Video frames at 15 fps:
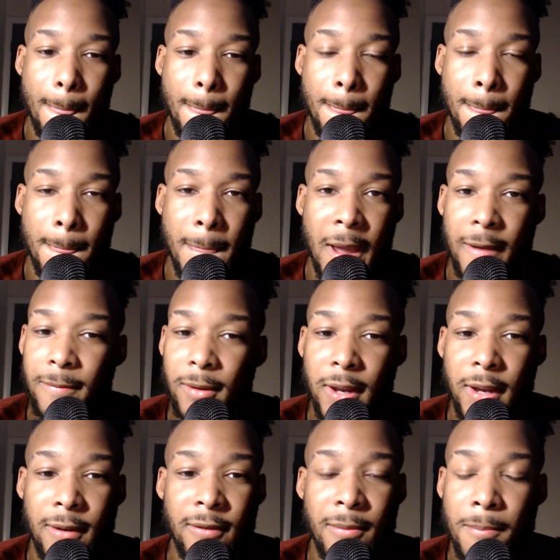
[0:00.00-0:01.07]
They
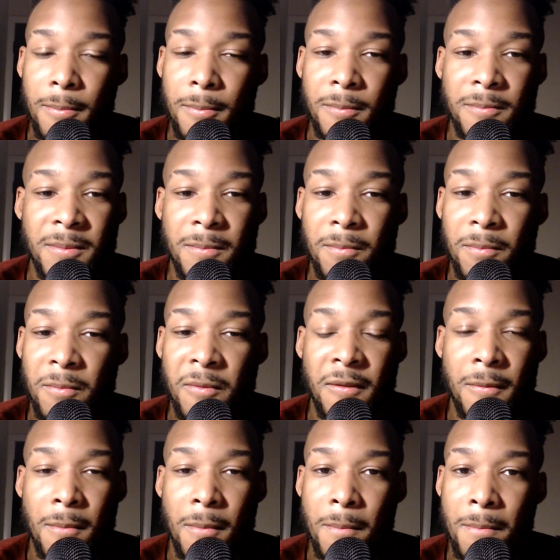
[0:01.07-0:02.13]
played
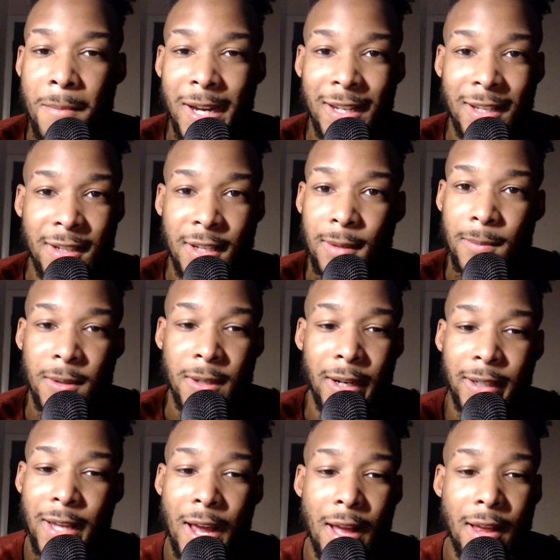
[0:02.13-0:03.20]
many teams
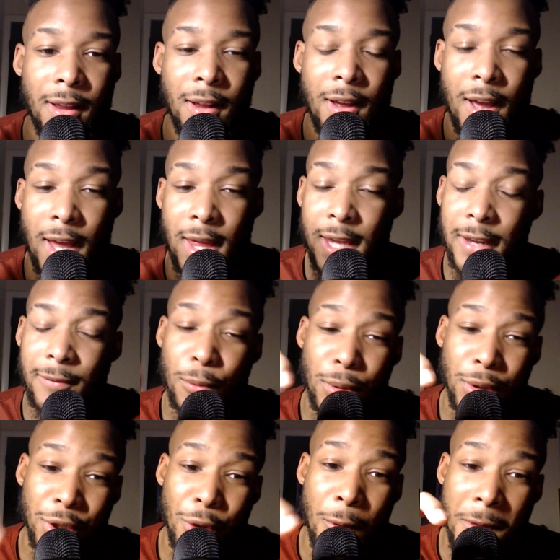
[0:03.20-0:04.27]
like that. And they were
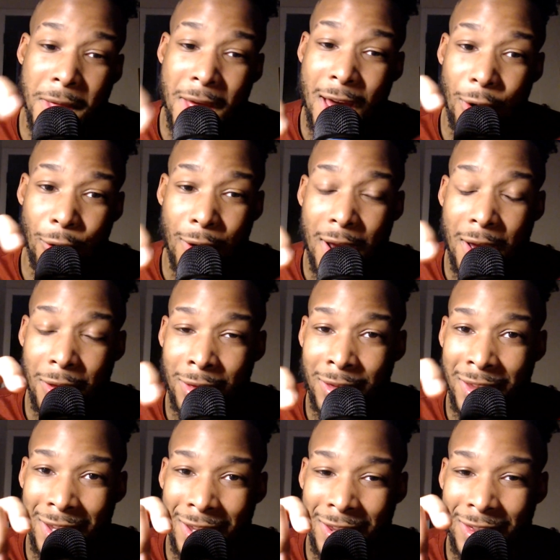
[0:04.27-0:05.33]
doing that
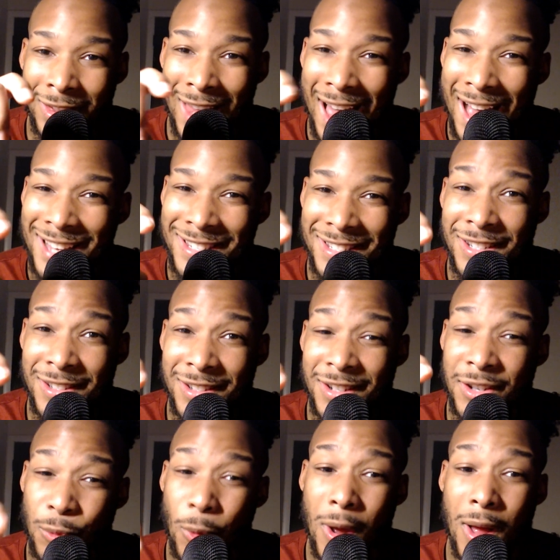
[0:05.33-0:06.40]
around last season
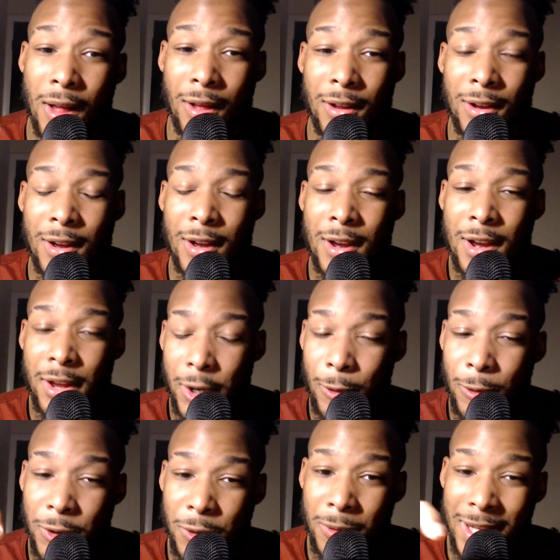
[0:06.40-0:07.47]
as well. They
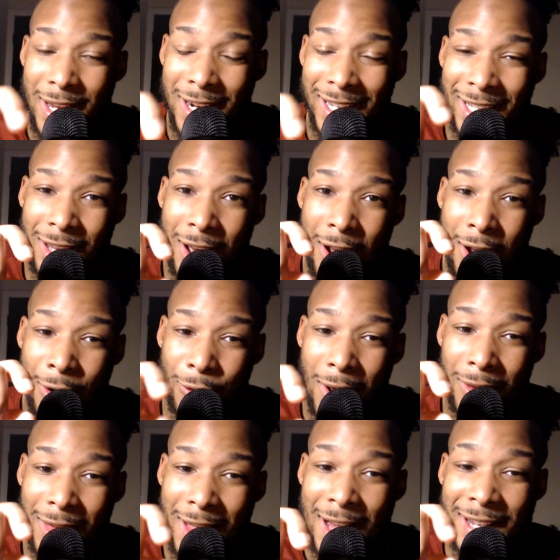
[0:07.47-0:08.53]
were doing that
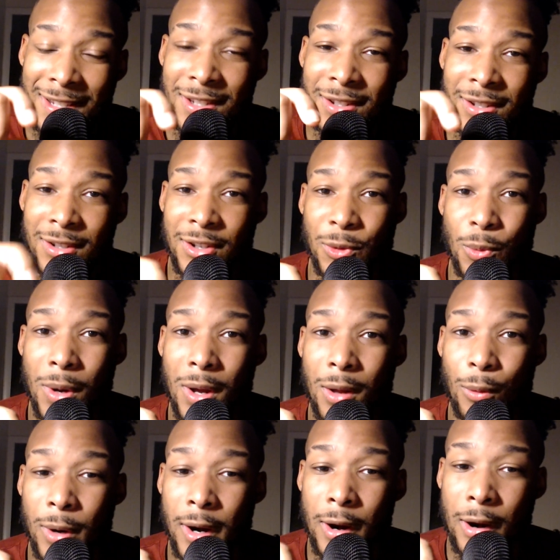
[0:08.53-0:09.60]
around last season as well,
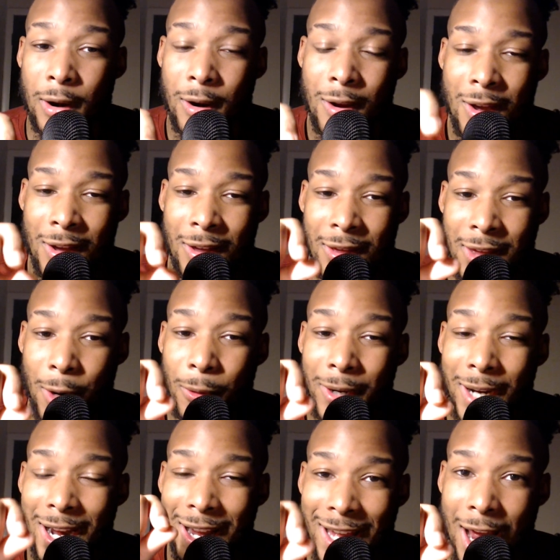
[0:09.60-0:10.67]
where they were
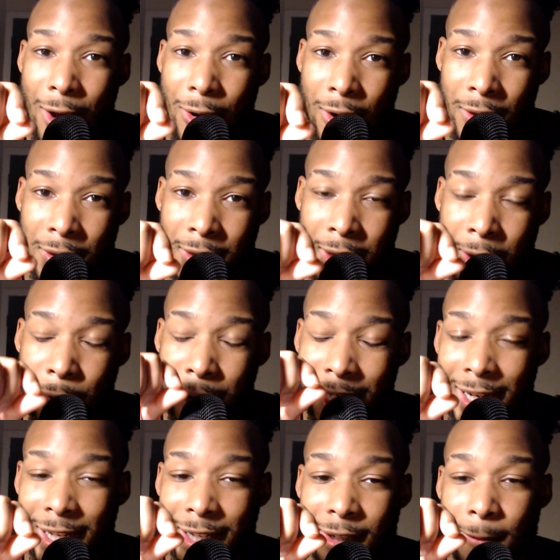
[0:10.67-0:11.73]
getting
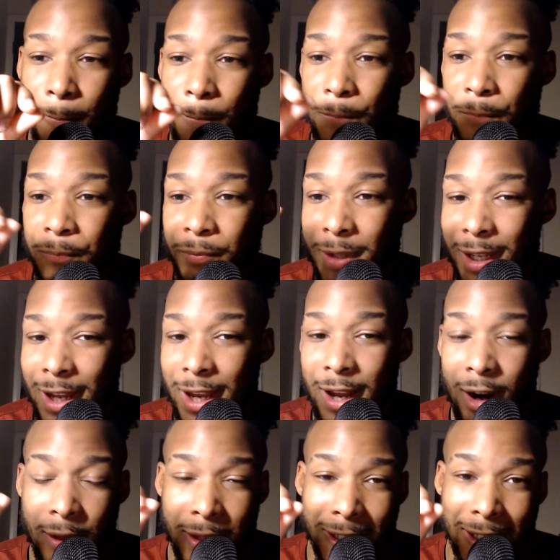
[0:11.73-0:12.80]
hit
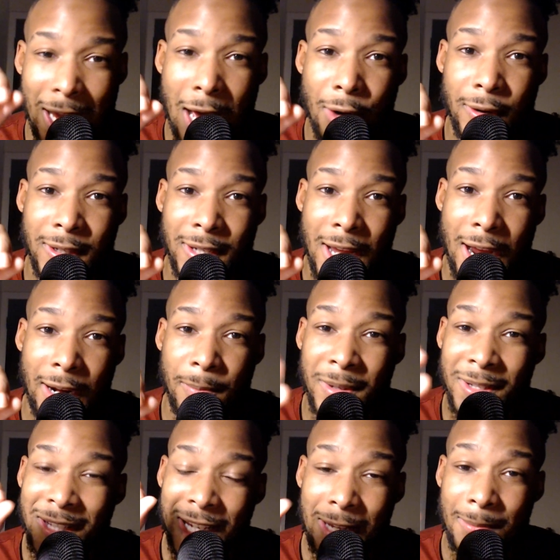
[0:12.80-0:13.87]
on the counterattack, but
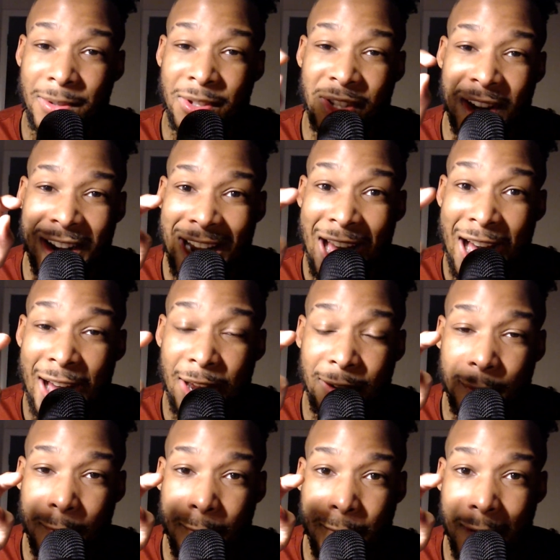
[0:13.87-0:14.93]
teams did not
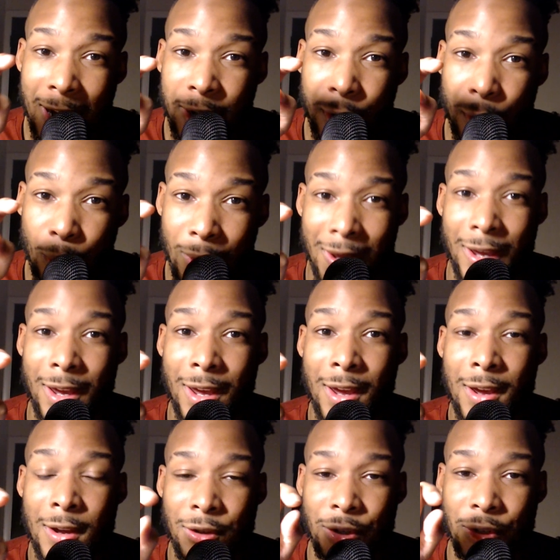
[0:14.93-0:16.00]
find a way
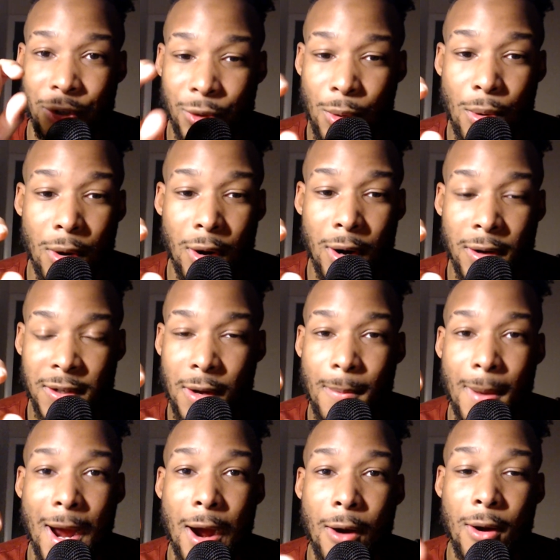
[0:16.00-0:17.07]
to score
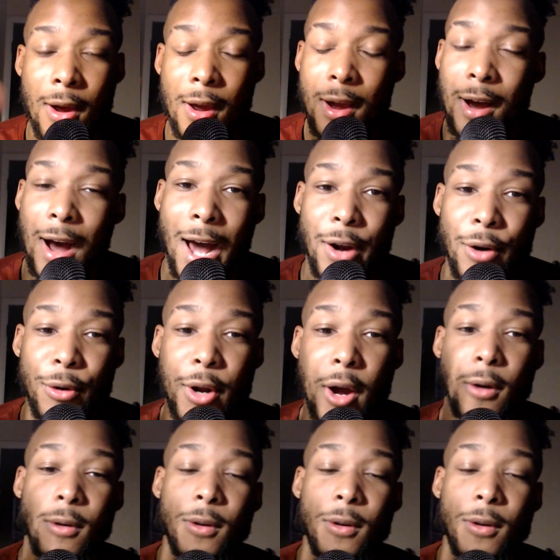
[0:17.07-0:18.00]
somehow. I don't know.